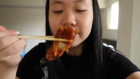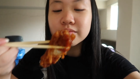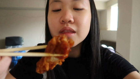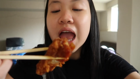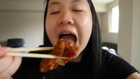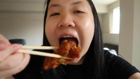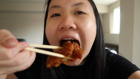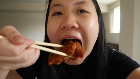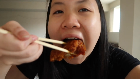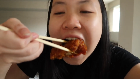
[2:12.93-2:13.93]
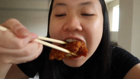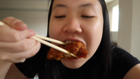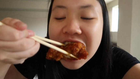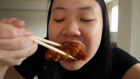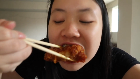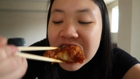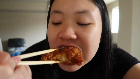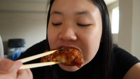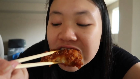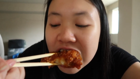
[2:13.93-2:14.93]

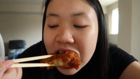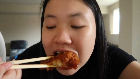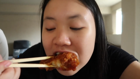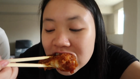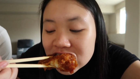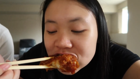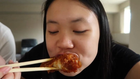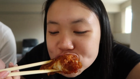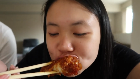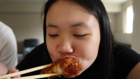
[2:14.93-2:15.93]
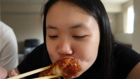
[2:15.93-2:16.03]
(no one is talking)